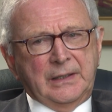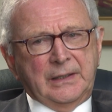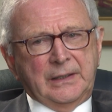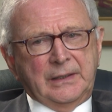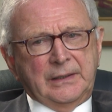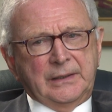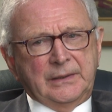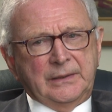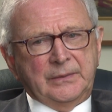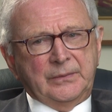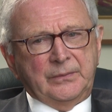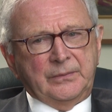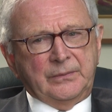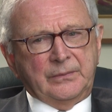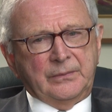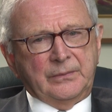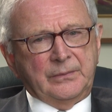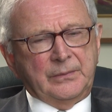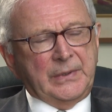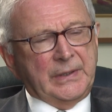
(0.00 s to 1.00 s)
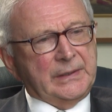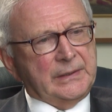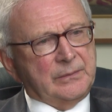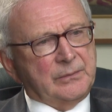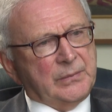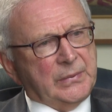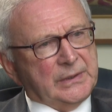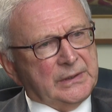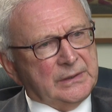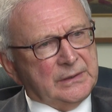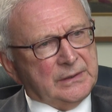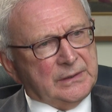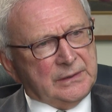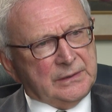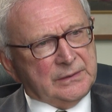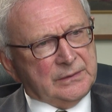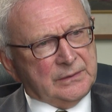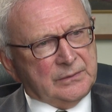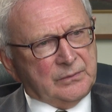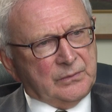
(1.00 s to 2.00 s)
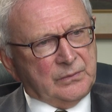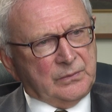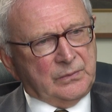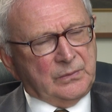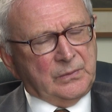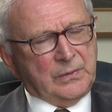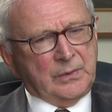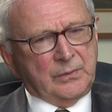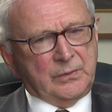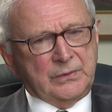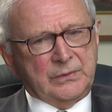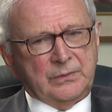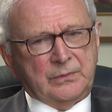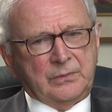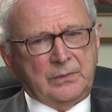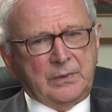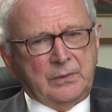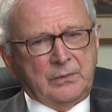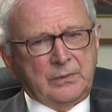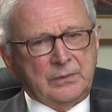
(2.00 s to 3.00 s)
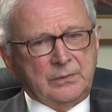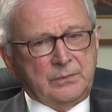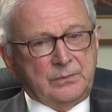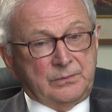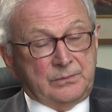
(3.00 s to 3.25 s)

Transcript: But in what we're